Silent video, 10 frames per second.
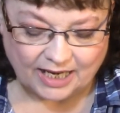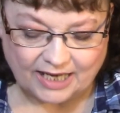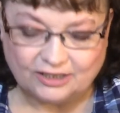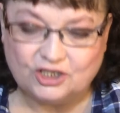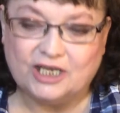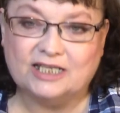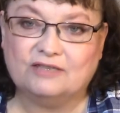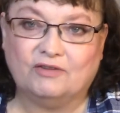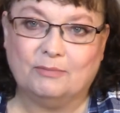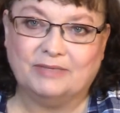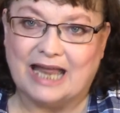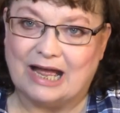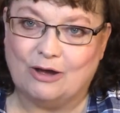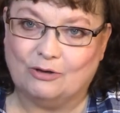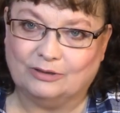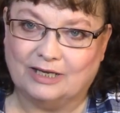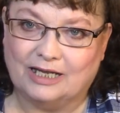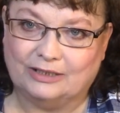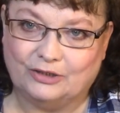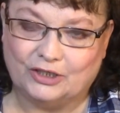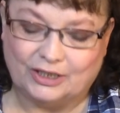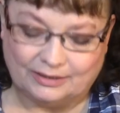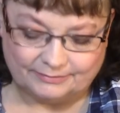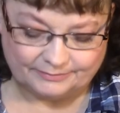And she is from down under.